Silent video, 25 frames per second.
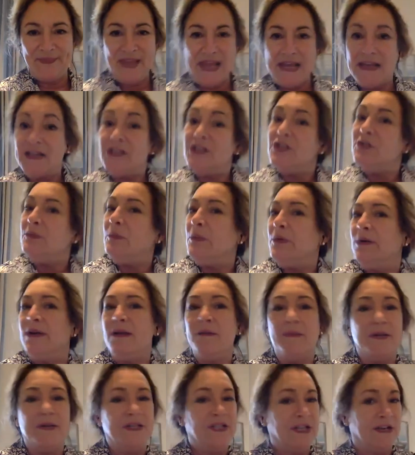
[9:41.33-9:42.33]
They can do
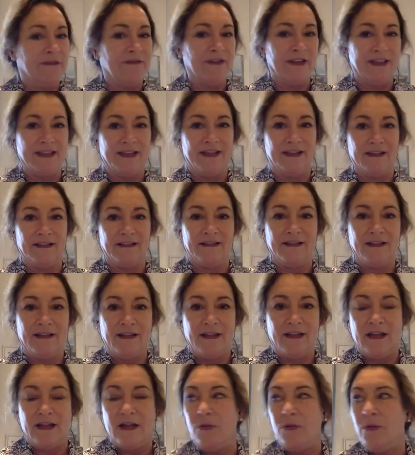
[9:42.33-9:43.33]
pretty much everything.
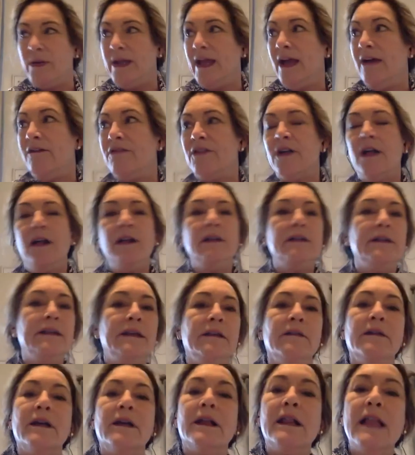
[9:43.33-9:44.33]
We have
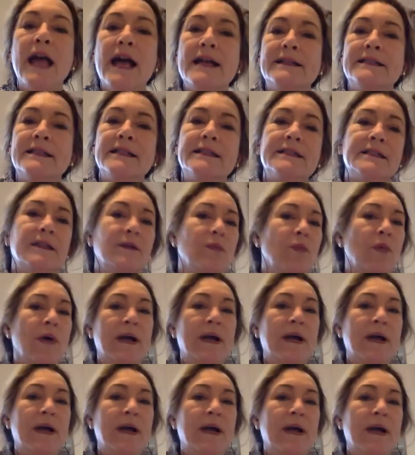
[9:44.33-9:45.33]
culinary classes and
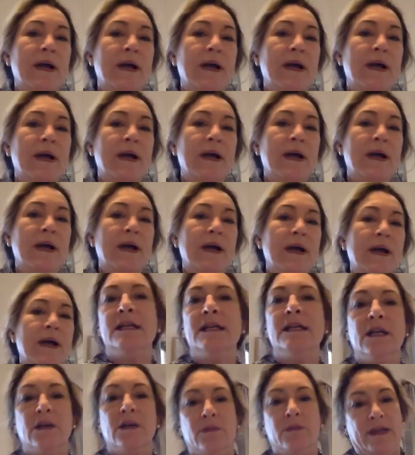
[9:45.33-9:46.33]
wine tastings.
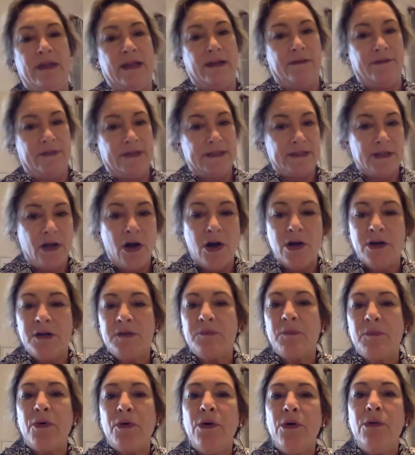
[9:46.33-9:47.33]
We have these
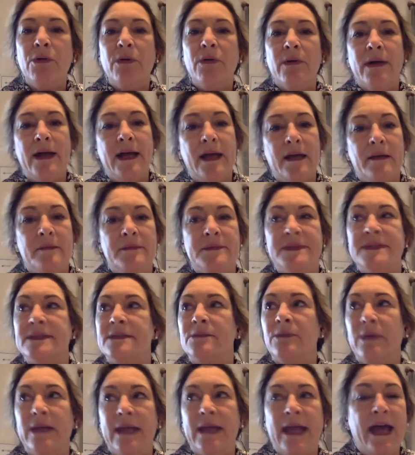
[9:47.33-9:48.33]
art
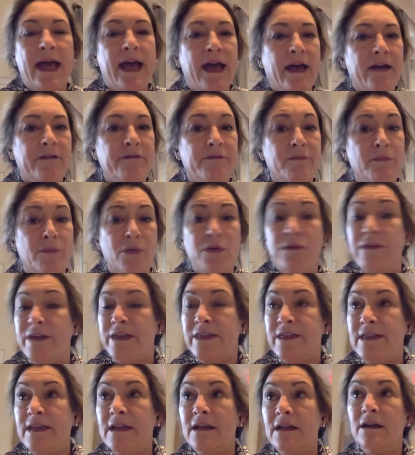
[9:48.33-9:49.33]
programs. We have
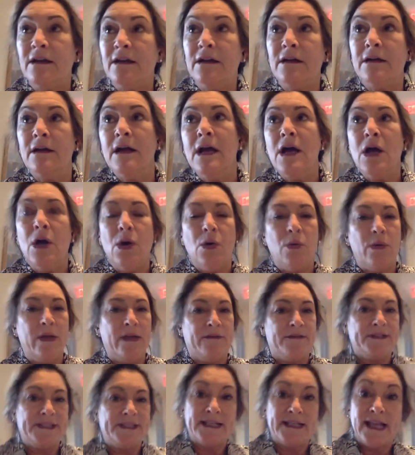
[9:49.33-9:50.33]
movie theater.
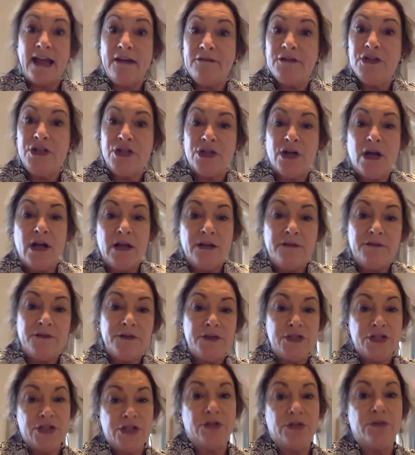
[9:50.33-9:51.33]
We have a scavenger
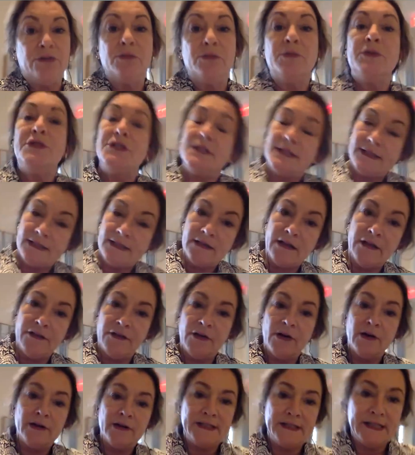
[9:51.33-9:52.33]
hunt for children, which is
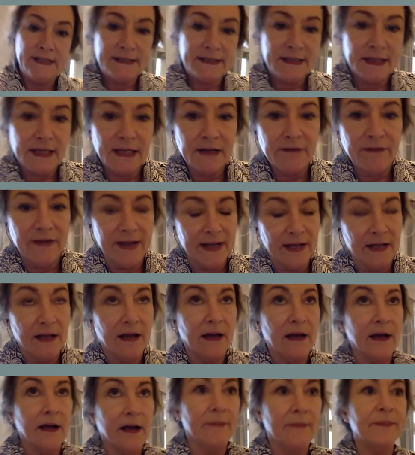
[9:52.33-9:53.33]
another artistic
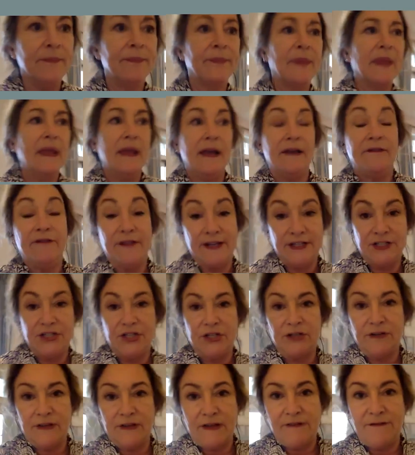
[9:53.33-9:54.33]
adva- uh, um,
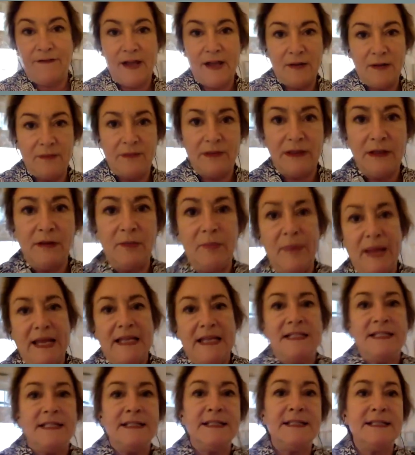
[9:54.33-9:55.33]
adventure. They find little
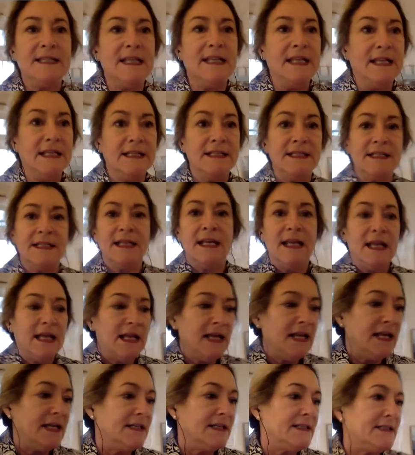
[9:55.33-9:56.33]
painted scenes
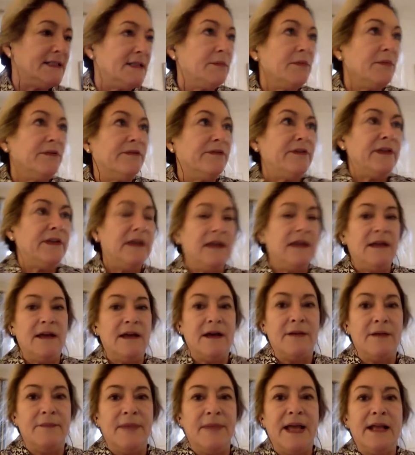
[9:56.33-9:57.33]
in some of
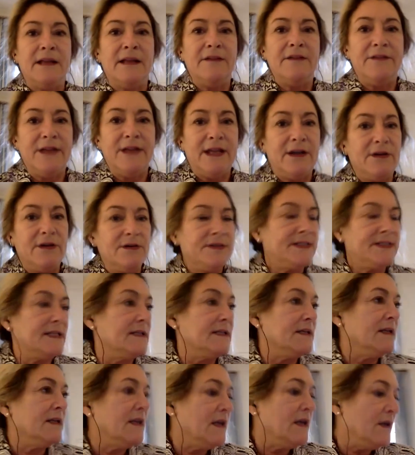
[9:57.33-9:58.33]
the um,
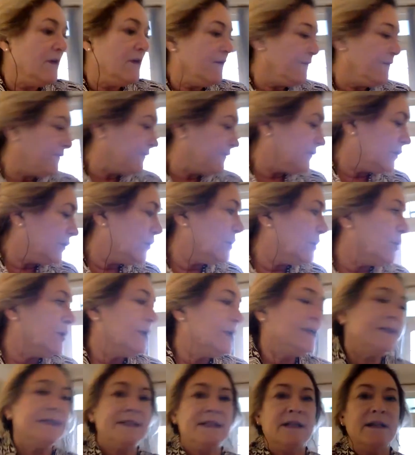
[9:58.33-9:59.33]
elevators and
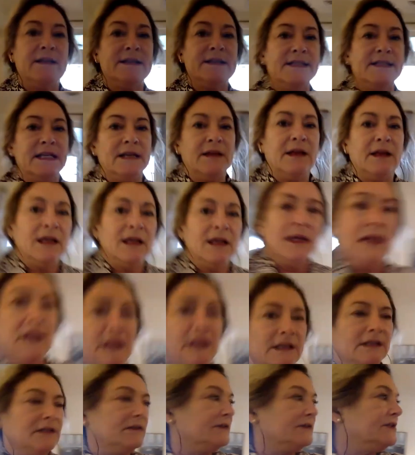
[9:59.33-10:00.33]
floors. They'll see
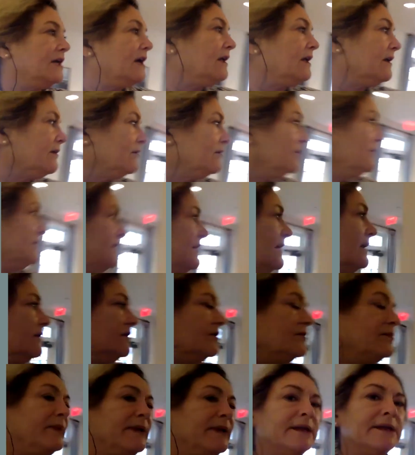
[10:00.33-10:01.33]
little dollar,
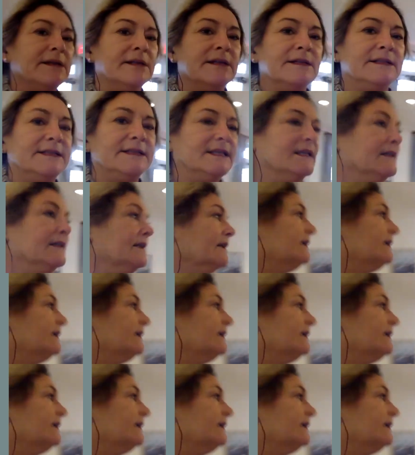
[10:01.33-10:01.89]
dollar bills.